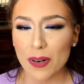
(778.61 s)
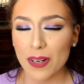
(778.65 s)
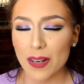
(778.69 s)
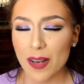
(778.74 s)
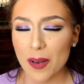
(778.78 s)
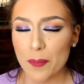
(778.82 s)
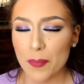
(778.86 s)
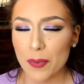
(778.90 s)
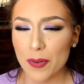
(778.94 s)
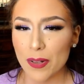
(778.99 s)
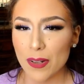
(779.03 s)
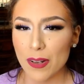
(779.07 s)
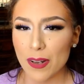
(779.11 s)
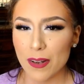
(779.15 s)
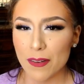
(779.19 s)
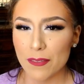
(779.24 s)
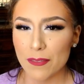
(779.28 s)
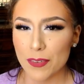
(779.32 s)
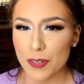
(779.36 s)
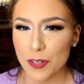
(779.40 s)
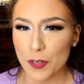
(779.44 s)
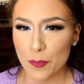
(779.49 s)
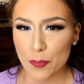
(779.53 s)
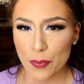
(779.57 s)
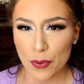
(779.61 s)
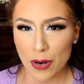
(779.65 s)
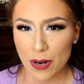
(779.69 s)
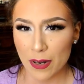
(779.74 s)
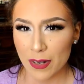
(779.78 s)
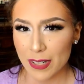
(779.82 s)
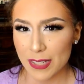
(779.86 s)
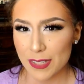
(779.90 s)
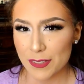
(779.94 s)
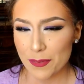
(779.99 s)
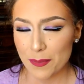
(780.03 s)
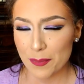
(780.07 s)
couple of new
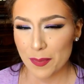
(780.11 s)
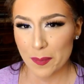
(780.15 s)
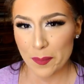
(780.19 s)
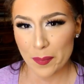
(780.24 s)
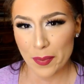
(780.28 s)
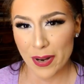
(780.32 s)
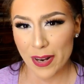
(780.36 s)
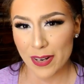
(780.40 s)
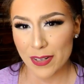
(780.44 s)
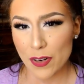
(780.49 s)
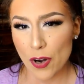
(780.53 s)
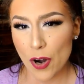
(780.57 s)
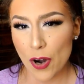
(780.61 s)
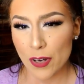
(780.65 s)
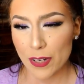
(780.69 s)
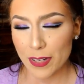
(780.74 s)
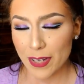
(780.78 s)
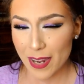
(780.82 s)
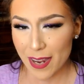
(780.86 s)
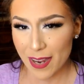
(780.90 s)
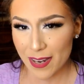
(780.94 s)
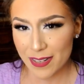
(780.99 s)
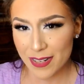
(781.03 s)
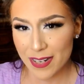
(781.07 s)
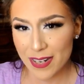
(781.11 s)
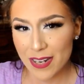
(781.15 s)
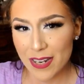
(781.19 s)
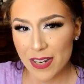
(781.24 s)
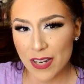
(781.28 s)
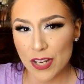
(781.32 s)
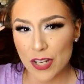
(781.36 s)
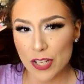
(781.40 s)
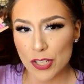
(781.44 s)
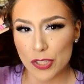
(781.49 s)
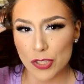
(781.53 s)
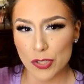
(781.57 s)
products from the brand Hard Candy,
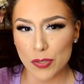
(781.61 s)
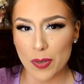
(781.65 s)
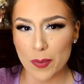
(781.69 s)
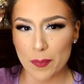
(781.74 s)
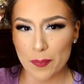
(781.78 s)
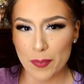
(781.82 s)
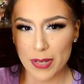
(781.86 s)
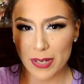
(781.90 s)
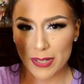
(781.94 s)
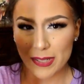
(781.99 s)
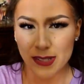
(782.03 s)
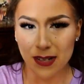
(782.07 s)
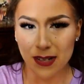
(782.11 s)
so I picked